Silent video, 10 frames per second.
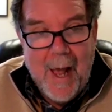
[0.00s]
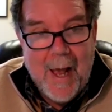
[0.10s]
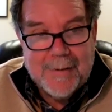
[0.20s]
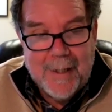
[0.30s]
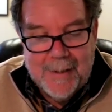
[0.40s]

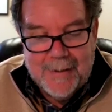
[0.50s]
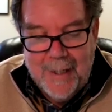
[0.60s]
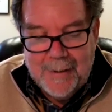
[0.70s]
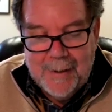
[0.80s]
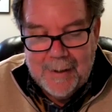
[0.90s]
As I
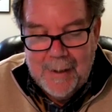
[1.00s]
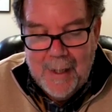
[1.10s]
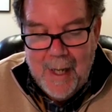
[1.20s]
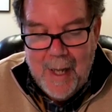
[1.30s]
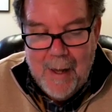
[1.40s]
descended,
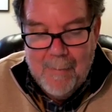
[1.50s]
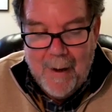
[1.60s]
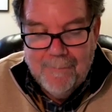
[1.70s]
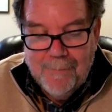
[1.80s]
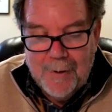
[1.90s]

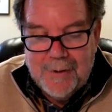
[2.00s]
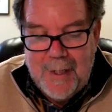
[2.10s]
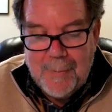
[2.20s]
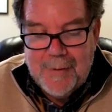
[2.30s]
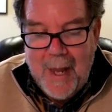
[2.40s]
my
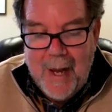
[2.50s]
footsteps